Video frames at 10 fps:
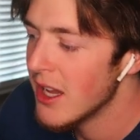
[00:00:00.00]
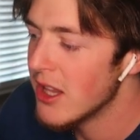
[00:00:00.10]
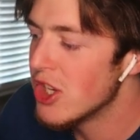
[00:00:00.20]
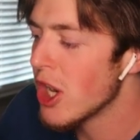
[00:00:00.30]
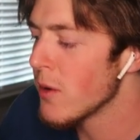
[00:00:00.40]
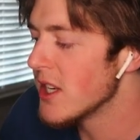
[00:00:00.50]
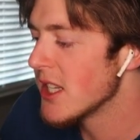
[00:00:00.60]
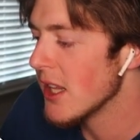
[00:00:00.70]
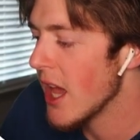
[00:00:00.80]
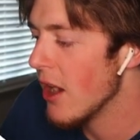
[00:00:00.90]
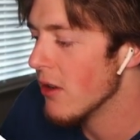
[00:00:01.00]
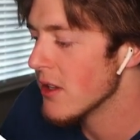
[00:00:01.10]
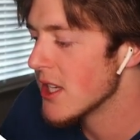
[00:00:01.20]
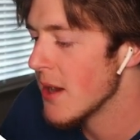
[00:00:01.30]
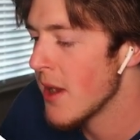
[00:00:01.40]
The jury's still out on
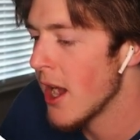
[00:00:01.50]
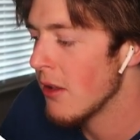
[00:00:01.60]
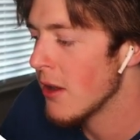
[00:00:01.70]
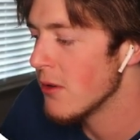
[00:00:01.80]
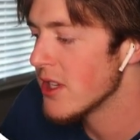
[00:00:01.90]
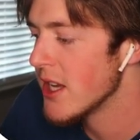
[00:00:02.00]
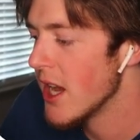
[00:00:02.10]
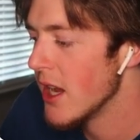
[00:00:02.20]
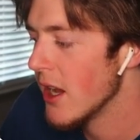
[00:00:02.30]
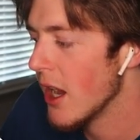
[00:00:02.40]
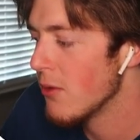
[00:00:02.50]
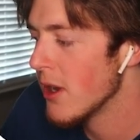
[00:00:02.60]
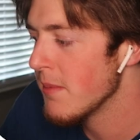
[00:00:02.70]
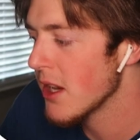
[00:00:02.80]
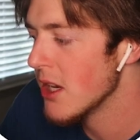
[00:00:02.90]
Sam Howell, I will say.
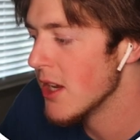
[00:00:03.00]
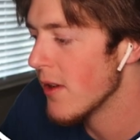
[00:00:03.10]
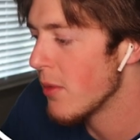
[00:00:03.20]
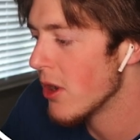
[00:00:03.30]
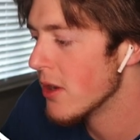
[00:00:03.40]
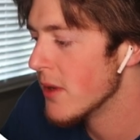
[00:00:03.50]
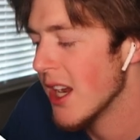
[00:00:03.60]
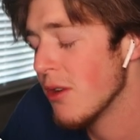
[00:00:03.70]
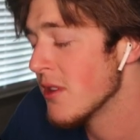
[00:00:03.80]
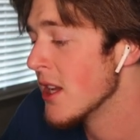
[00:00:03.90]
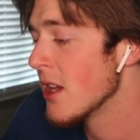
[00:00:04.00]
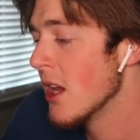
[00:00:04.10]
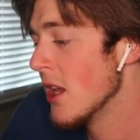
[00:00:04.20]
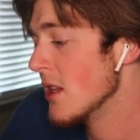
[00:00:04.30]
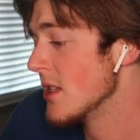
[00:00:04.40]
I'm not gonna give up on him, and I don't think
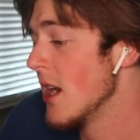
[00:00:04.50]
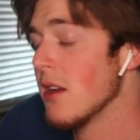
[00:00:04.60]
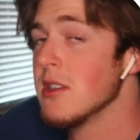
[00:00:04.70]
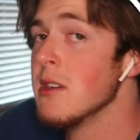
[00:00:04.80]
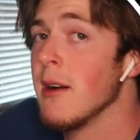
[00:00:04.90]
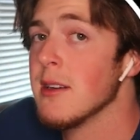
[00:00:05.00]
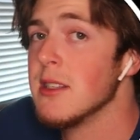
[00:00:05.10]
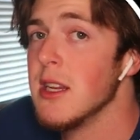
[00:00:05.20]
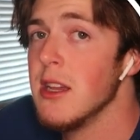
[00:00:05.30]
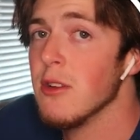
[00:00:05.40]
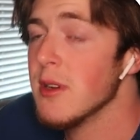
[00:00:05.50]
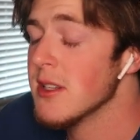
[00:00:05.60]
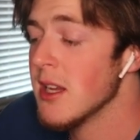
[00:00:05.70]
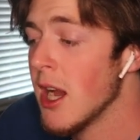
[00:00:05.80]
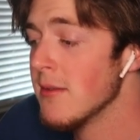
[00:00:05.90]
the Seattle Seahawks did either
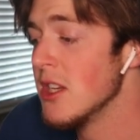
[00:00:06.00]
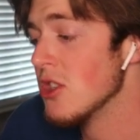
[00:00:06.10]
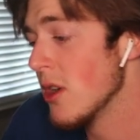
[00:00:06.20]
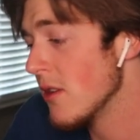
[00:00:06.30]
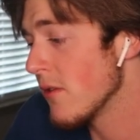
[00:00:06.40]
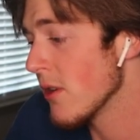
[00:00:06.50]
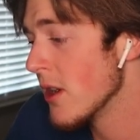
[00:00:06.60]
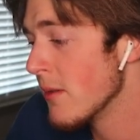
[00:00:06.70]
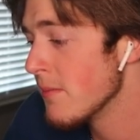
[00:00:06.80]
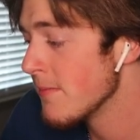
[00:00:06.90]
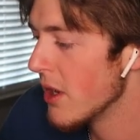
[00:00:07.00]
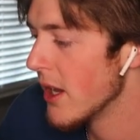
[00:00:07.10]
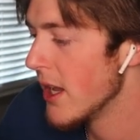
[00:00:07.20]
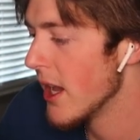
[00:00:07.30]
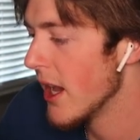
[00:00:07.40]
because they obviously traded for him.
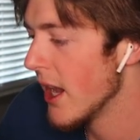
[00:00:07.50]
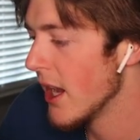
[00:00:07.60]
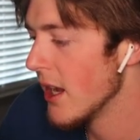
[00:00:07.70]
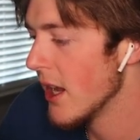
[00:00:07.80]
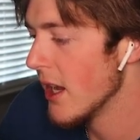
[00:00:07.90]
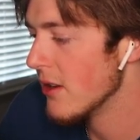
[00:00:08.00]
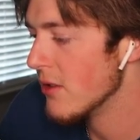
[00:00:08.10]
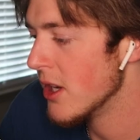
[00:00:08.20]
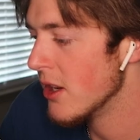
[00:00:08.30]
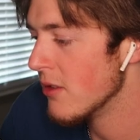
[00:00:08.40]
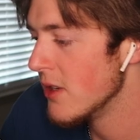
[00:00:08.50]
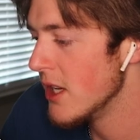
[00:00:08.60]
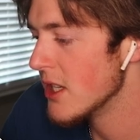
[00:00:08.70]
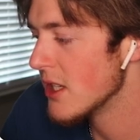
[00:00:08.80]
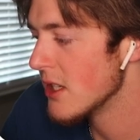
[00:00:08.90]
But yeah, I don't know.
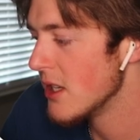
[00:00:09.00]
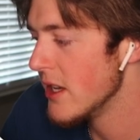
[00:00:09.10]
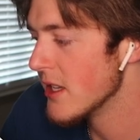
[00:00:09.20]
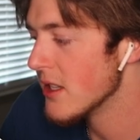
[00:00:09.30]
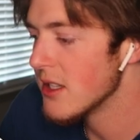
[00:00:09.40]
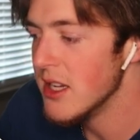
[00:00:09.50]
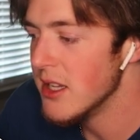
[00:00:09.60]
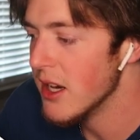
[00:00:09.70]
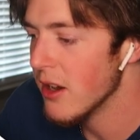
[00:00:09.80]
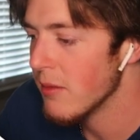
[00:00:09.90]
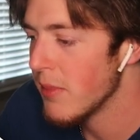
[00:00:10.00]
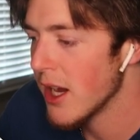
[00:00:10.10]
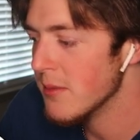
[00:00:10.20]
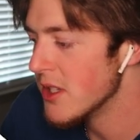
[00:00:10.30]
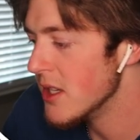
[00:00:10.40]
He's in C tier,
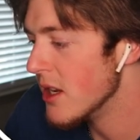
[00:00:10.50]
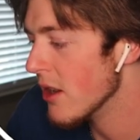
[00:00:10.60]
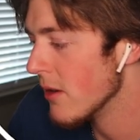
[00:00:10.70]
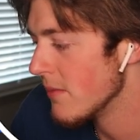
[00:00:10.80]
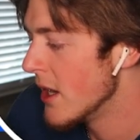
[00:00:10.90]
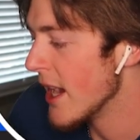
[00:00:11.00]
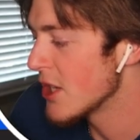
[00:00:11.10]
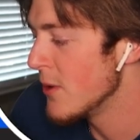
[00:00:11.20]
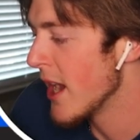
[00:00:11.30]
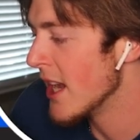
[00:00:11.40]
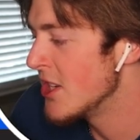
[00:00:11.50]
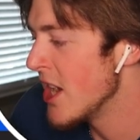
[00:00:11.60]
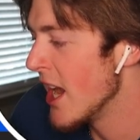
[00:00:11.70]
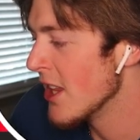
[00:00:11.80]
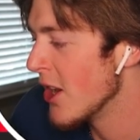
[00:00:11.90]
bottom C tier. Next, we got
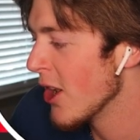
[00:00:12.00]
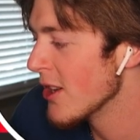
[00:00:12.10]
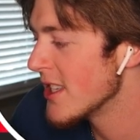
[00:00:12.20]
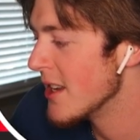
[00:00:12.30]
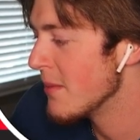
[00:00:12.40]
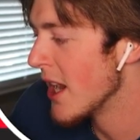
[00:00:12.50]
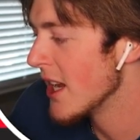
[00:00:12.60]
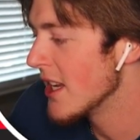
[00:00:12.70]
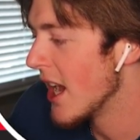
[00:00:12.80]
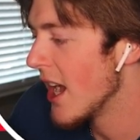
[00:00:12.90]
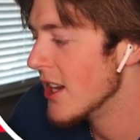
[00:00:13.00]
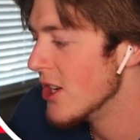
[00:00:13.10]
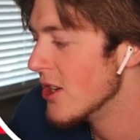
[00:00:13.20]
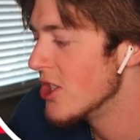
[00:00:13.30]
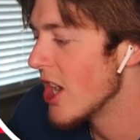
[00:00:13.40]
Jalen Hurts, and my God,
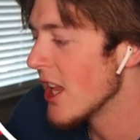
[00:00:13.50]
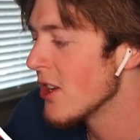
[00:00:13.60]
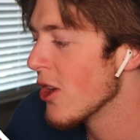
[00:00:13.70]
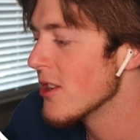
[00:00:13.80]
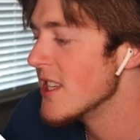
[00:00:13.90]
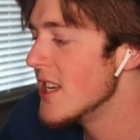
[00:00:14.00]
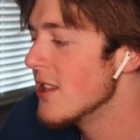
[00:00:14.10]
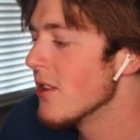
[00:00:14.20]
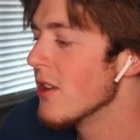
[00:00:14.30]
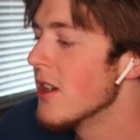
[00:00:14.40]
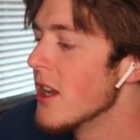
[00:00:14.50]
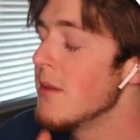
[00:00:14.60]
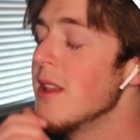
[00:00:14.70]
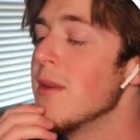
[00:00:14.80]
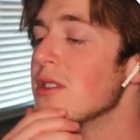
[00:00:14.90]
dude, Jalen Hurts is either
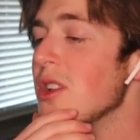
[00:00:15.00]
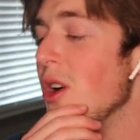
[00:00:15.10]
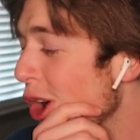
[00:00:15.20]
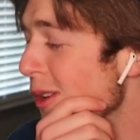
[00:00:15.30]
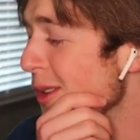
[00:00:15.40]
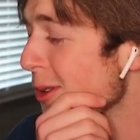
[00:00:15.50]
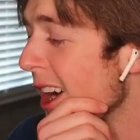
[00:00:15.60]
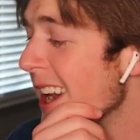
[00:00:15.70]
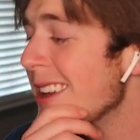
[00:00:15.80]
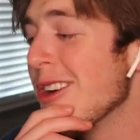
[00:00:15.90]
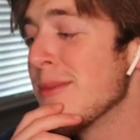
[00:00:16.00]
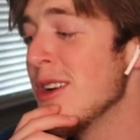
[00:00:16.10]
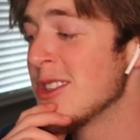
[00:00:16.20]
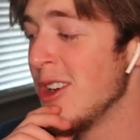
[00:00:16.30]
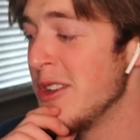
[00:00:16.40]
gonna be the most overrated or
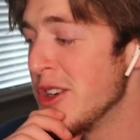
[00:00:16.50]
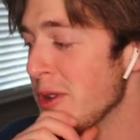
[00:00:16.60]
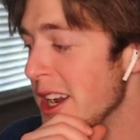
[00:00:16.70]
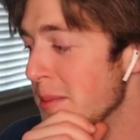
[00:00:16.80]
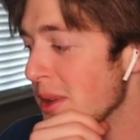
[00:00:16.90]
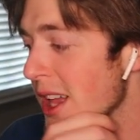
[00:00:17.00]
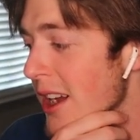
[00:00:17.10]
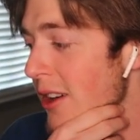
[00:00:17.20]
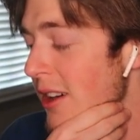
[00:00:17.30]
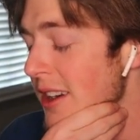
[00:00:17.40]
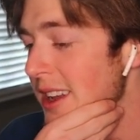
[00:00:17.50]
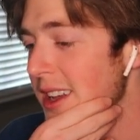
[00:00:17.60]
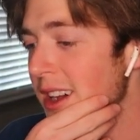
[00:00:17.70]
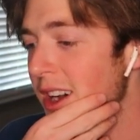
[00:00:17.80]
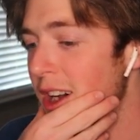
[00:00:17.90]
most underrated player
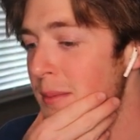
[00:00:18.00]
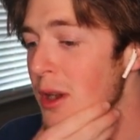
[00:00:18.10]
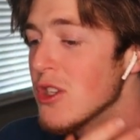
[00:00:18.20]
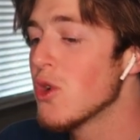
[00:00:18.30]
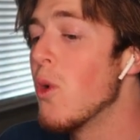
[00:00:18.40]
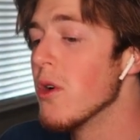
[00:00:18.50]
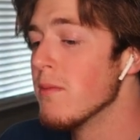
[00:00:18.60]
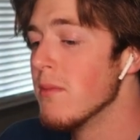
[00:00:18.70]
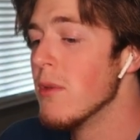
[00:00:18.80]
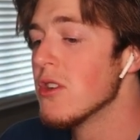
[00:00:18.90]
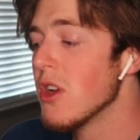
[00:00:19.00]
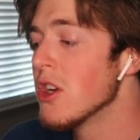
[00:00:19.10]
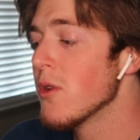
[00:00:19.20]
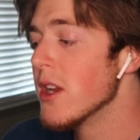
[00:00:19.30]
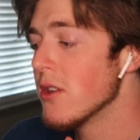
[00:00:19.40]
most
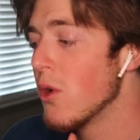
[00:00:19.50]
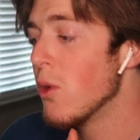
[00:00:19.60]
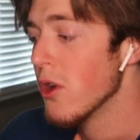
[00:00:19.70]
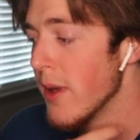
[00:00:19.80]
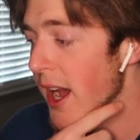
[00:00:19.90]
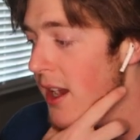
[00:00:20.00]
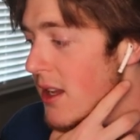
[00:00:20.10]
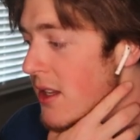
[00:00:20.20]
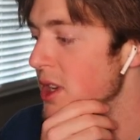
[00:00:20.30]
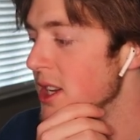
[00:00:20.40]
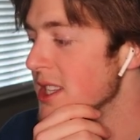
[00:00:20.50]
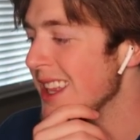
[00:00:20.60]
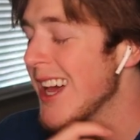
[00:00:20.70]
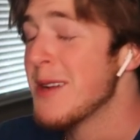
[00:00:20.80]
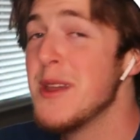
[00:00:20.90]
underrated quarterback, because a
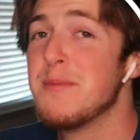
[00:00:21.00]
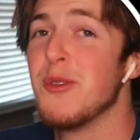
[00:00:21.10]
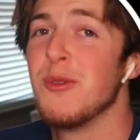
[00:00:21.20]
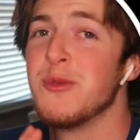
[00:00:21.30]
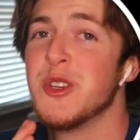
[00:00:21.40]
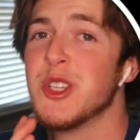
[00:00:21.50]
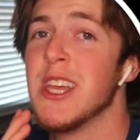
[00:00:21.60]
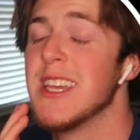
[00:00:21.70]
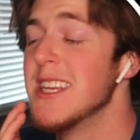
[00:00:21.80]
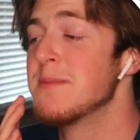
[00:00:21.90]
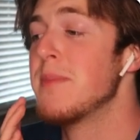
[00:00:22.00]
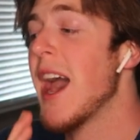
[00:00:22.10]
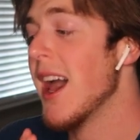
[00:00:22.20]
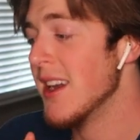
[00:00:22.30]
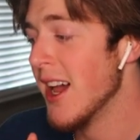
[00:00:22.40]
lot of people just think he's
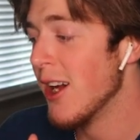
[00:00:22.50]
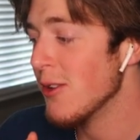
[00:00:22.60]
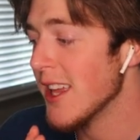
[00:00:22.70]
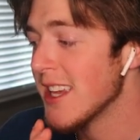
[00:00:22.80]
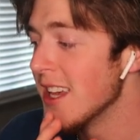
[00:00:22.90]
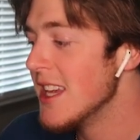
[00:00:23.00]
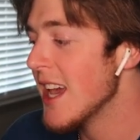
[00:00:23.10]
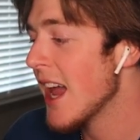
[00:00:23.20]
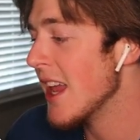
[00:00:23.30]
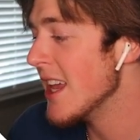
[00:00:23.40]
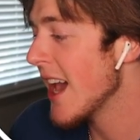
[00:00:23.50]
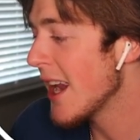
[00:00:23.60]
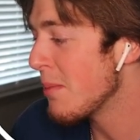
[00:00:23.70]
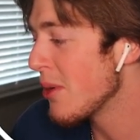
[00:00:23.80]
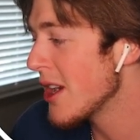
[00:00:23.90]
bad now. Like he
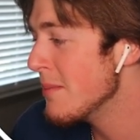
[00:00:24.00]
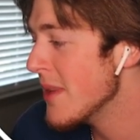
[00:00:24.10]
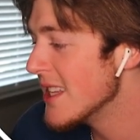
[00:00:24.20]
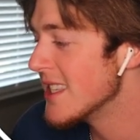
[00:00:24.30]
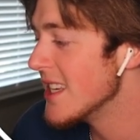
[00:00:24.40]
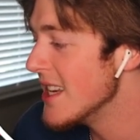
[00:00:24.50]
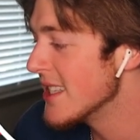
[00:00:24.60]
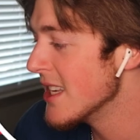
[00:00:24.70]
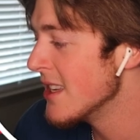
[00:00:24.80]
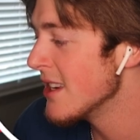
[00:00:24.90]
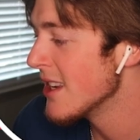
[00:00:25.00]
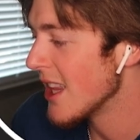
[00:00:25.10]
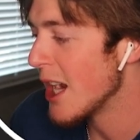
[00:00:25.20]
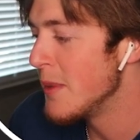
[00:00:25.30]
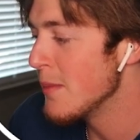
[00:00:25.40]
had a pretty mid season, and a
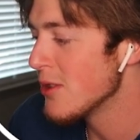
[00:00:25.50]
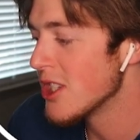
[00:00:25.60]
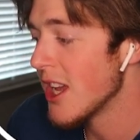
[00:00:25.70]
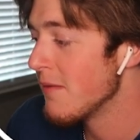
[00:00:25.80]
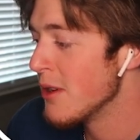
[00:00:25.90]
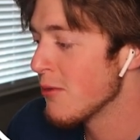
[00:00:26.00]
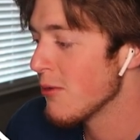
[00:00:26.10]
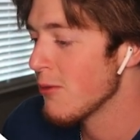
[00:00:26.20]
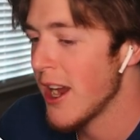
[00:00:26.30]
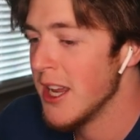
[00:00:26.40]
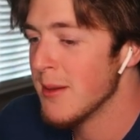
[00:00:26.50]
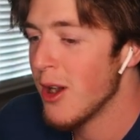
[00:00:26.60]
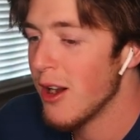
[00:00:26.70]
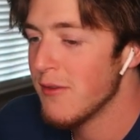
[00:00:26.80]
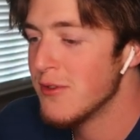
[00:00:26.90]
lot of people just have been writing him
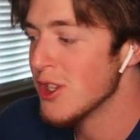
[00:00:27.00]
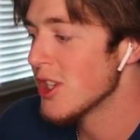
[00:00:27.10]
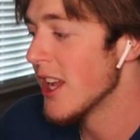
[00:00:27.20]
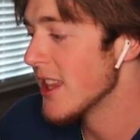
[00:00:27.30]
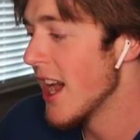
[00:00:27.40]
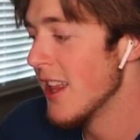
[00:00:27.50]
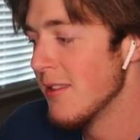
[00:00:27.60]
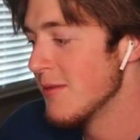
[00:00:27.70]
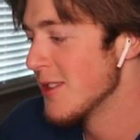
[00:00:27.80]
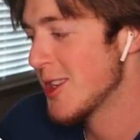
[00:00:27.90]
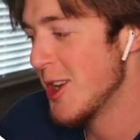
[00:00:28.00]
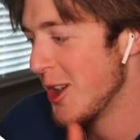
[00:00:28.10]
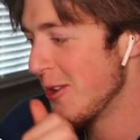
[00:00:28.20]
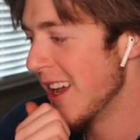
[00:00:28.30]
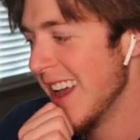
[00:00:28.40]
off just like that.
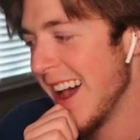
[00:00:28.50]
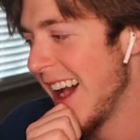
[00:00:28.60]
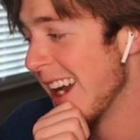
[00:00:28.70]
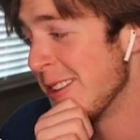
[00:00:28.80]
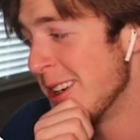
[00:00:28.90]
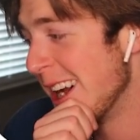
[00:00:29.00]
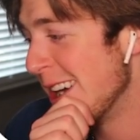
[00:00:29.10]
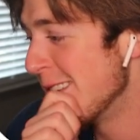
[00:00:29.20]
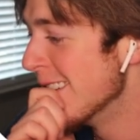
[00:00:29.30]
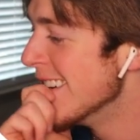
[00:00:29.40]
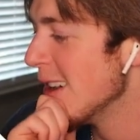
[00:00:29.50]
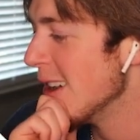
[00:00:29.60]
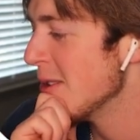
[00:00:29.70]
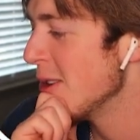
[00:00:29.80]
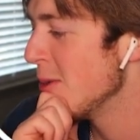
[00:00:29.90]
So I don't know
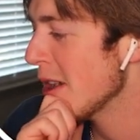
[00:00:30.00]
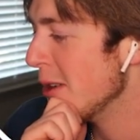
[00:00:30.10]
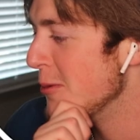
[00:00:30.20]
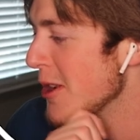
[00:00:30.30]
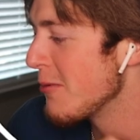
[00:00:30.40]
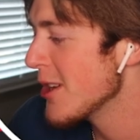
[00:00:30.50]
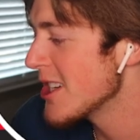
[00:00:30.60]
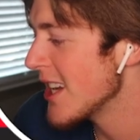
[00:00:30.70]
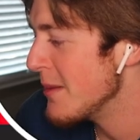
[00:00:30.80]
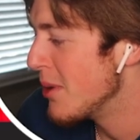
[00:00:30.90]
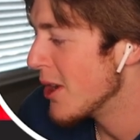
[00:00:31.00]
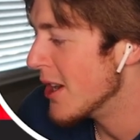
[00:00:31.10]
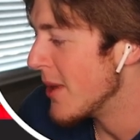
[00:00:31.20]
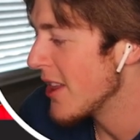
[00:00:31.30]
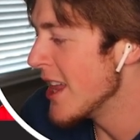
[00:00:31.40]
where should I put
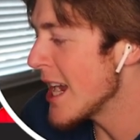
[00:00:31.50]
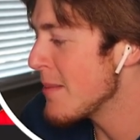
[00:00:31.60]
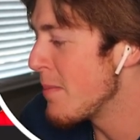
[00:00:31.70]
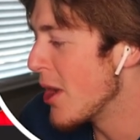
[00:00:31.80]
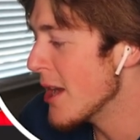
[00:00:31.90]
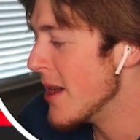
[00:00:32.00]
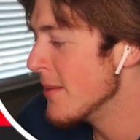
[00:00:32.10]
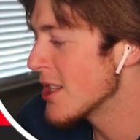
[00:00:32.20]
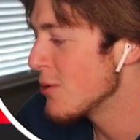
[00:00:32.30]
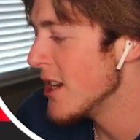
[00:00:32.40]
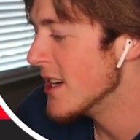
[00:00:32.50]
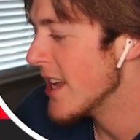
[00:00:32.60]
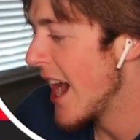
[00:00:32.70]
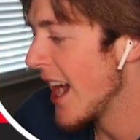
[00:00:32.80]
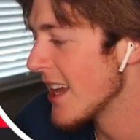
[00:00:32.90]
him. I think I'm gonna put him in between
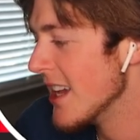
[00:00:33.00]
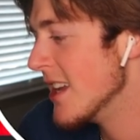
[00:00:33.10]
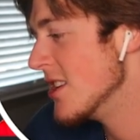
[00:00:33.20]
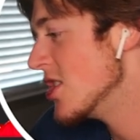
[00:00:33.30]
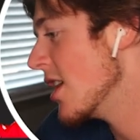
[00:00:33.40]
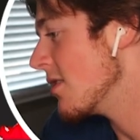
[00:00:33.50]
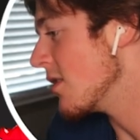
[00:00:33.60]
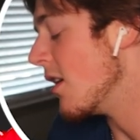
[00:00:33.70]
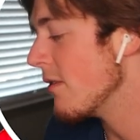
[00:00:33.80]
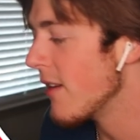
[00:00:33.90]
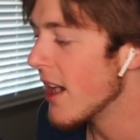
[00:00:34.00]
Dak and Jared Goff.